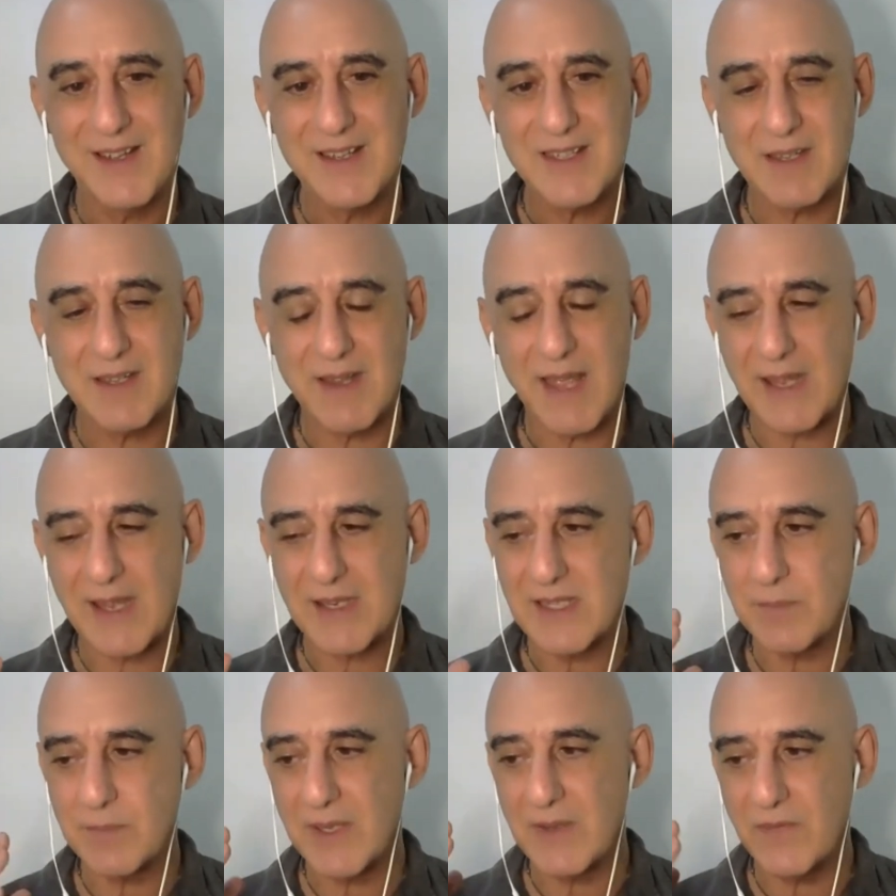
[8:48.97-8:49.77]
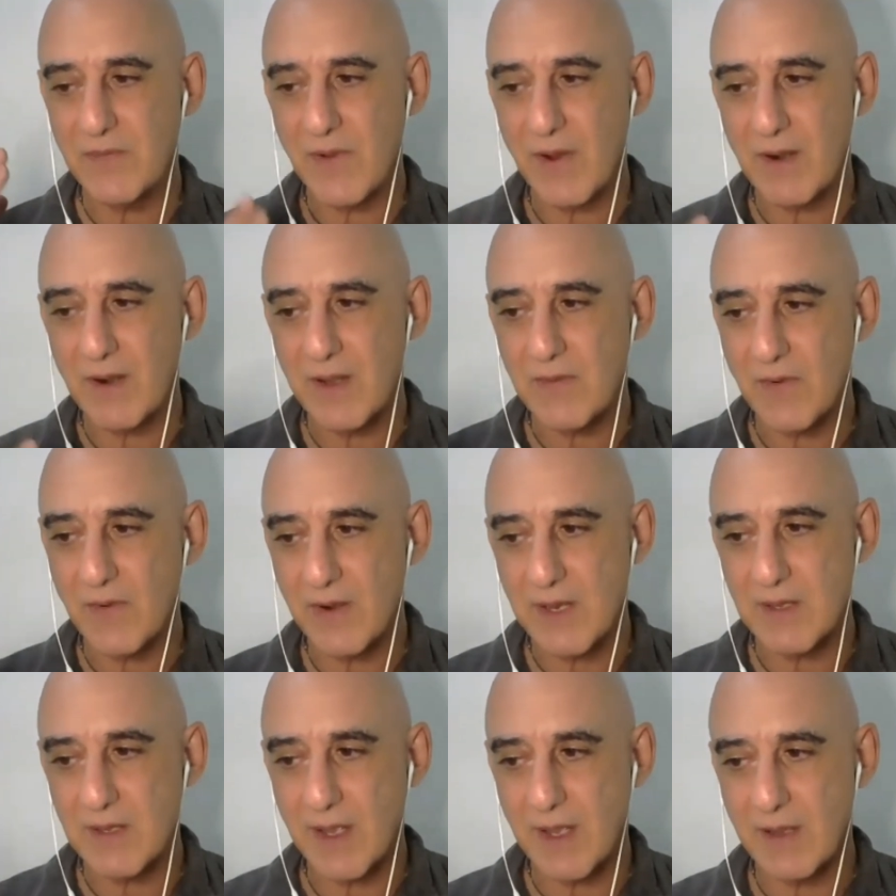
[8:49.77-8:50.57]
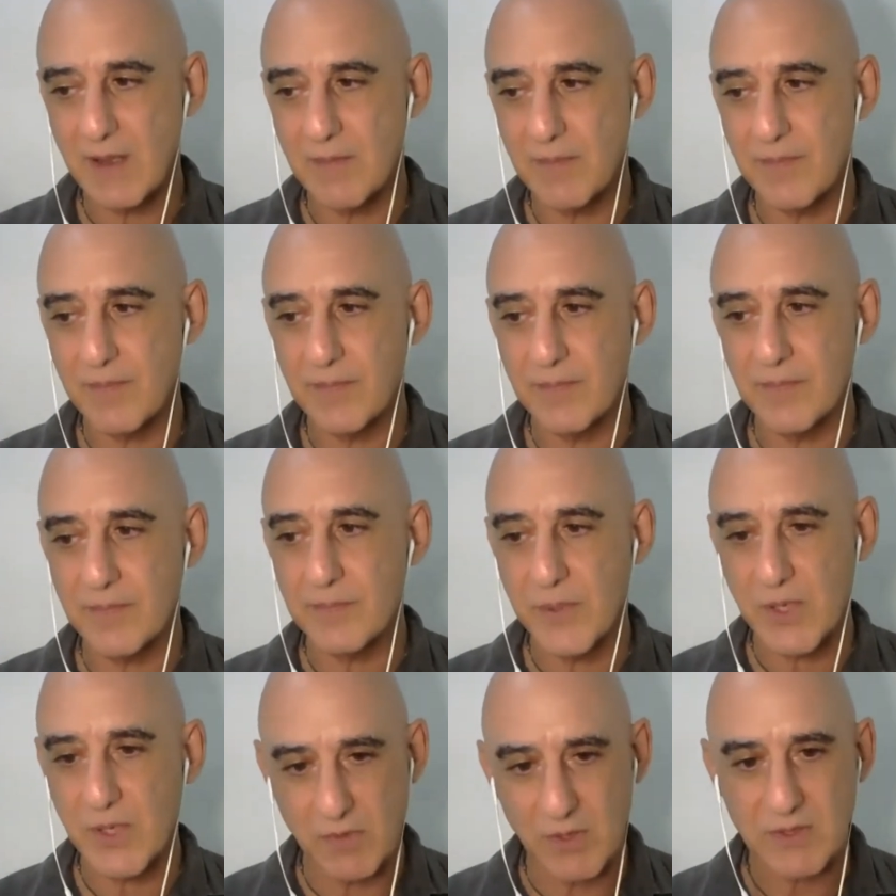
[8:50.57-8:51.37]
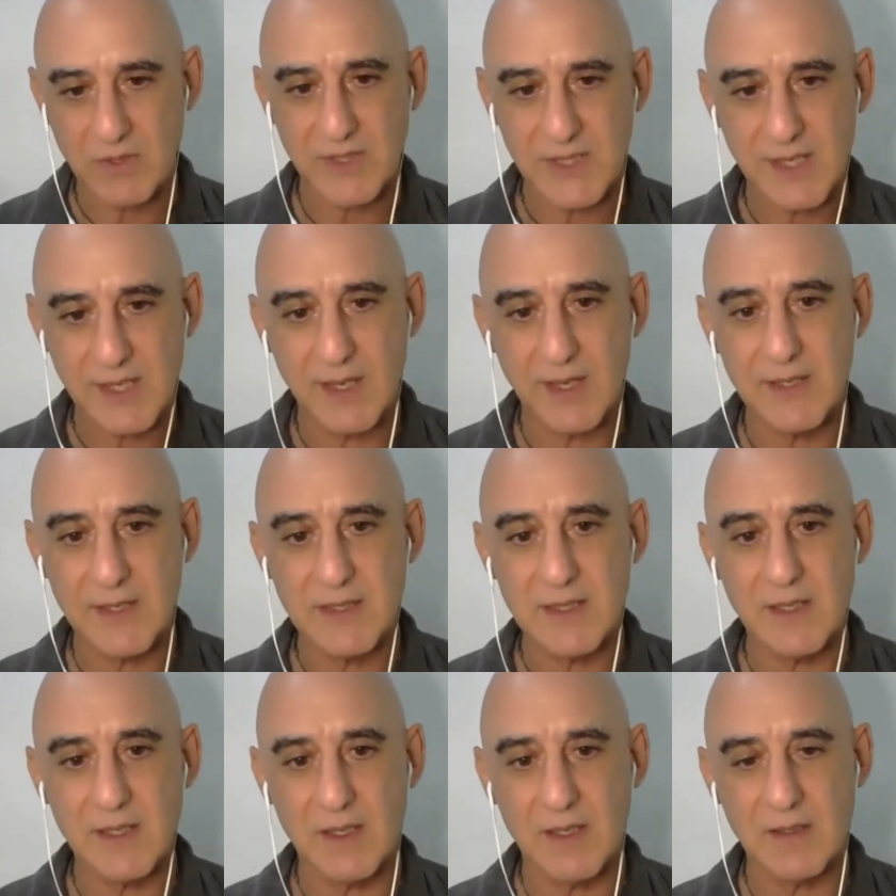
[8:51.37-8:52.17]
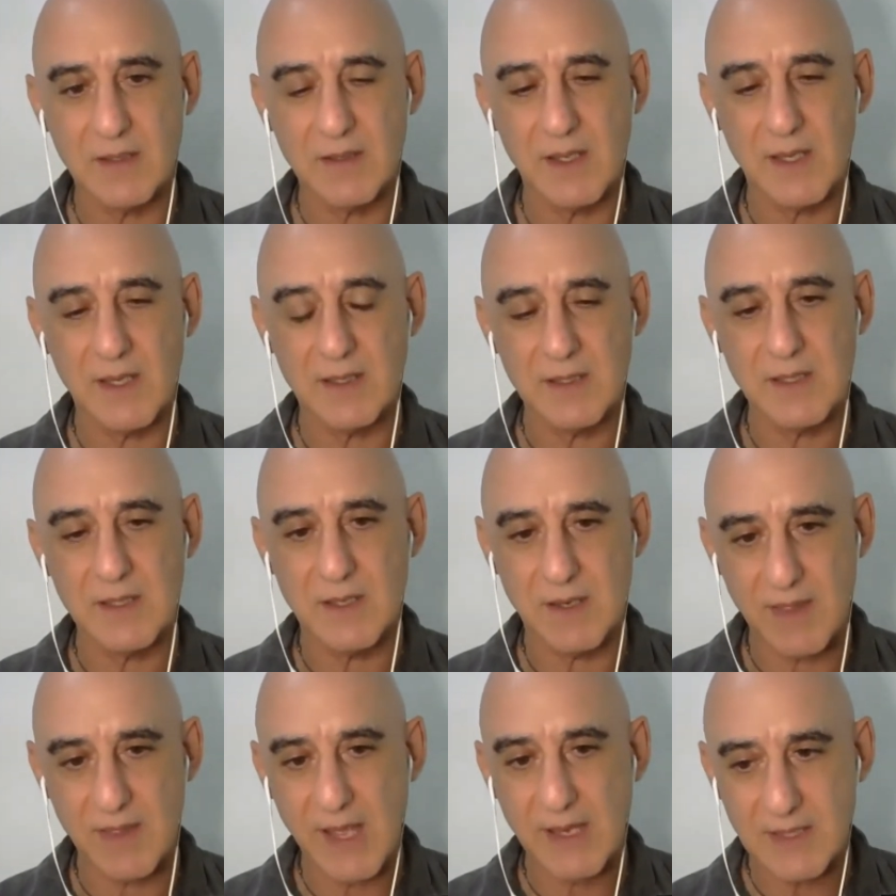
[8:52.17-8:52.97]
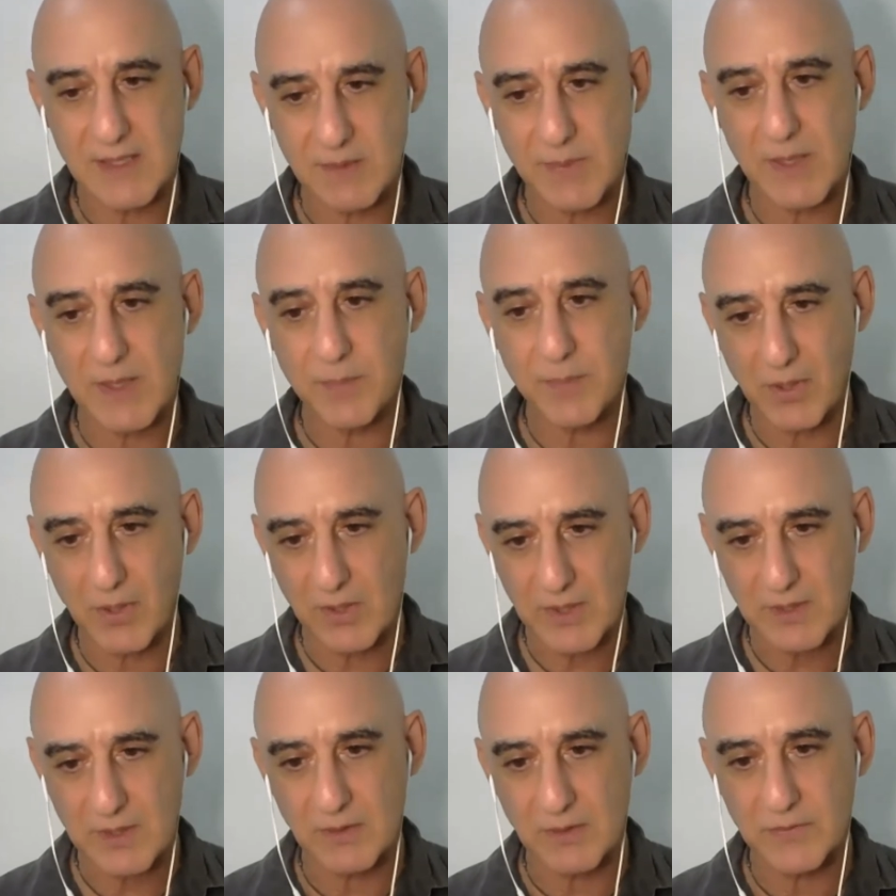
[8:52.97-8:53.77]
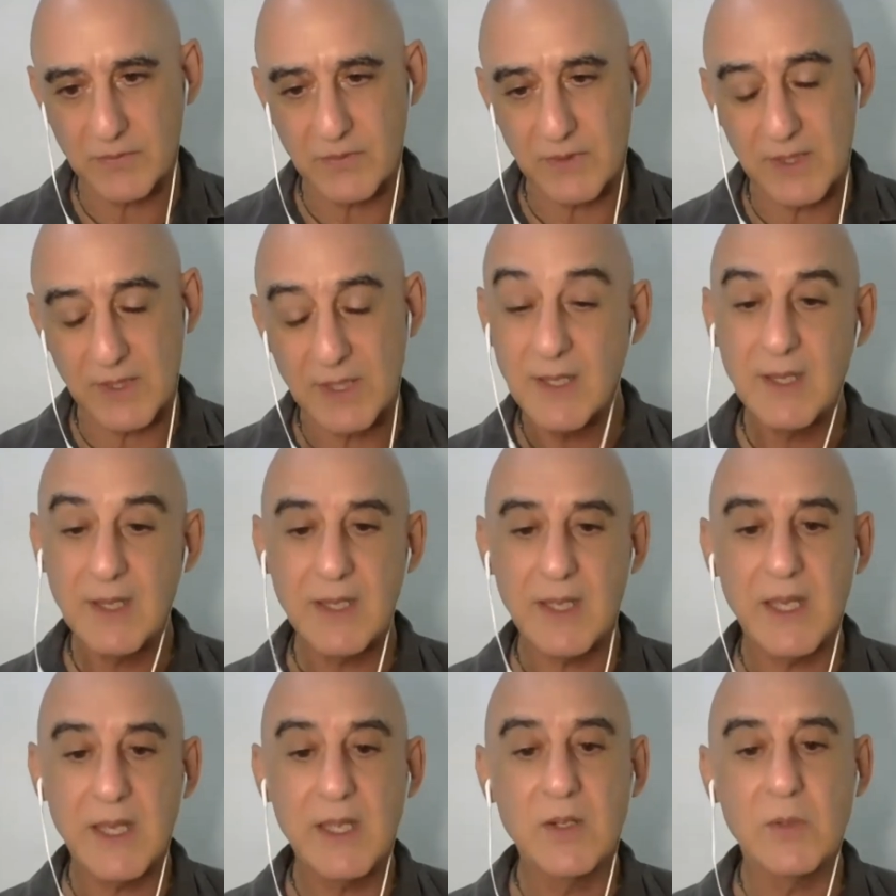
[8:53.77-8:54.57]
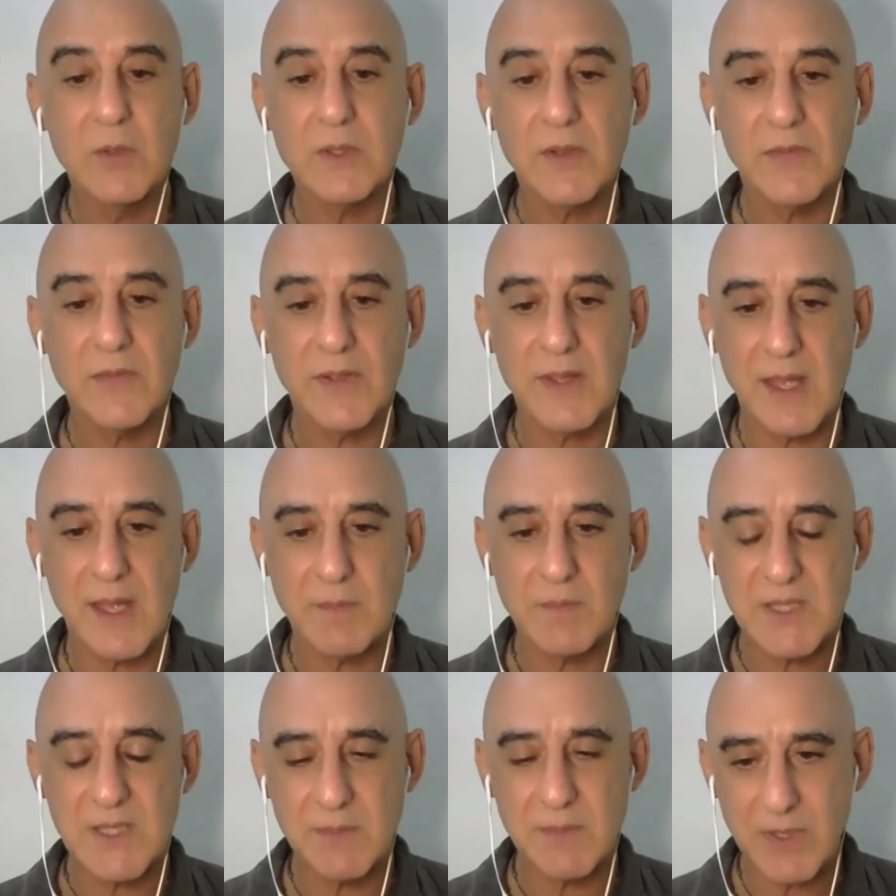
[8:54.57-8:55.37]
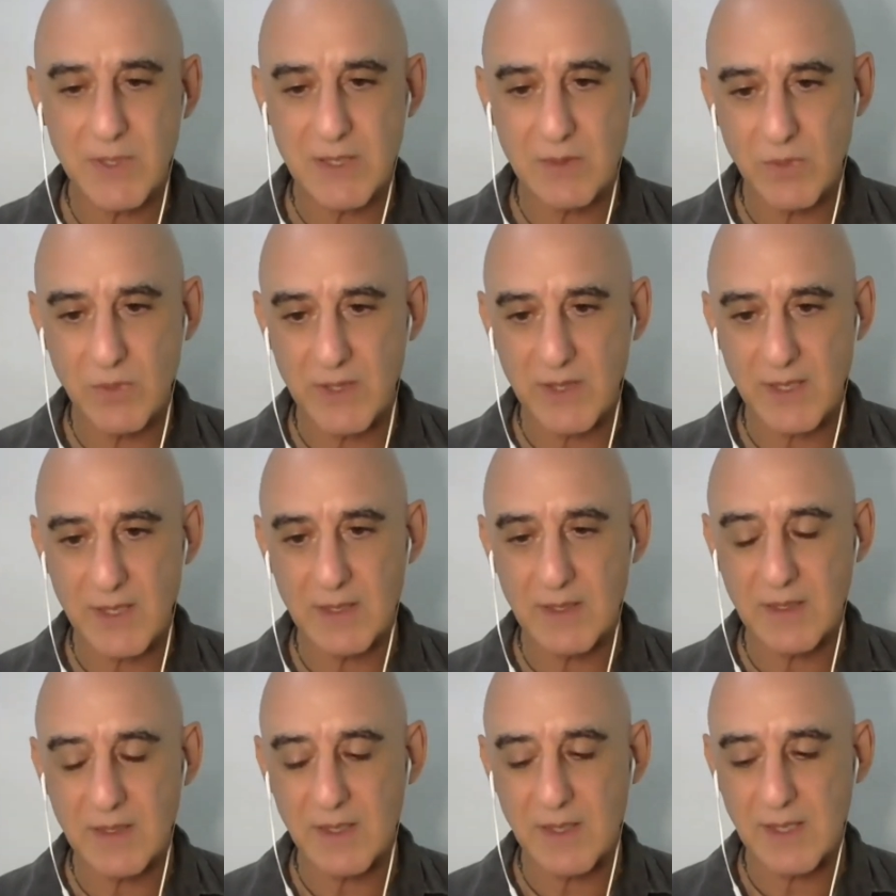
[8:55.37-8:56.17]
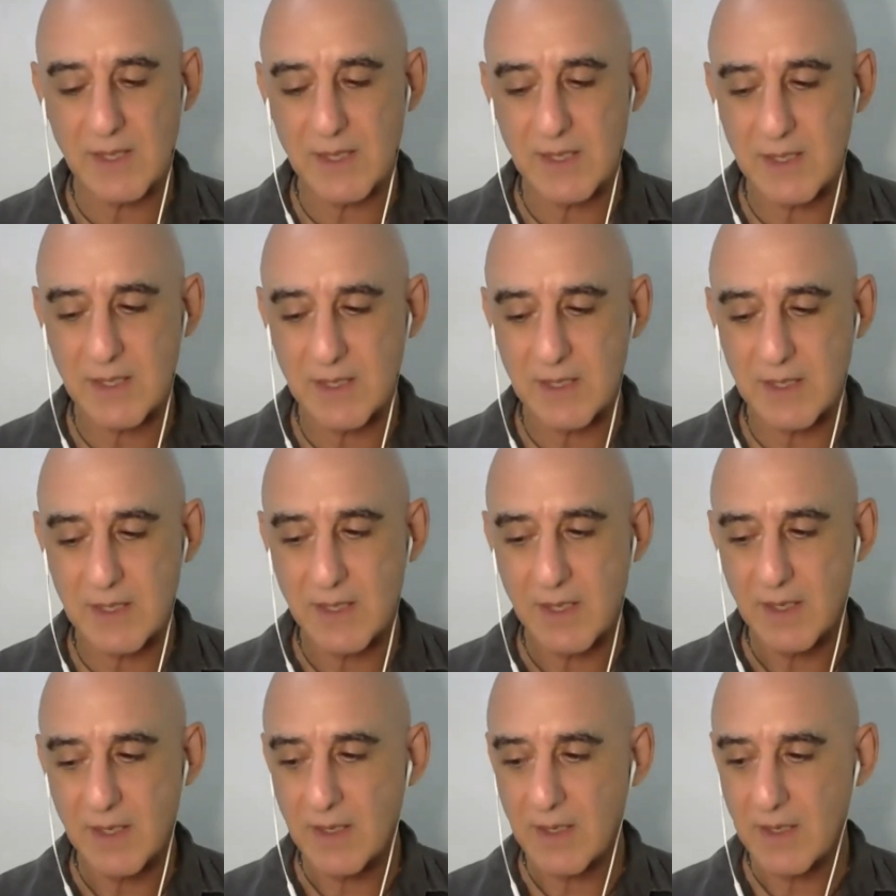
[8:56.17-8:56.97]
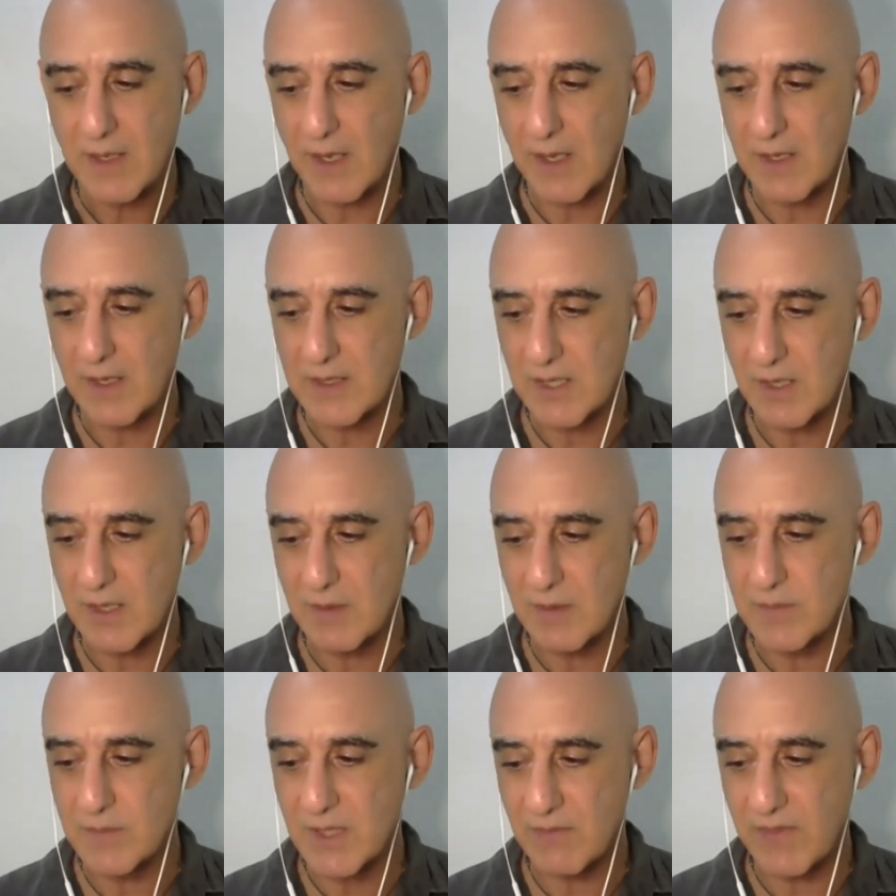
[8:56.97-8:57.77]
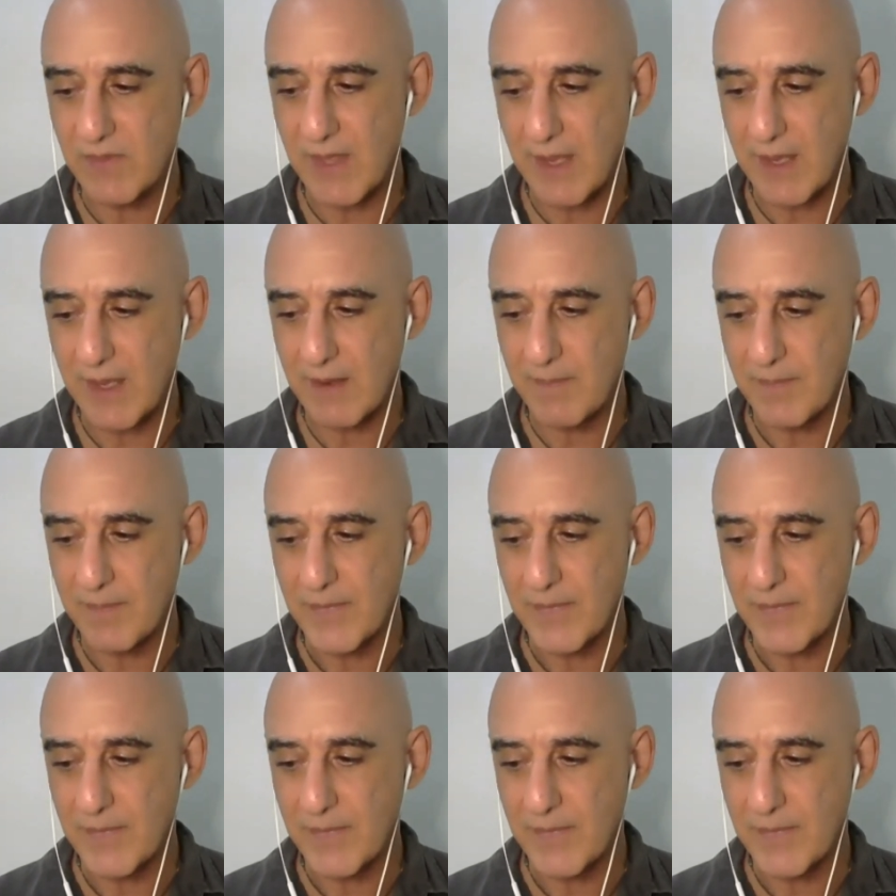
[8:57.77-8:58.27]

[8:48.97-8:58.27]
So it had to be very, very bureaucratized, and there had to be a protocol for it in order for them to be within the terms of their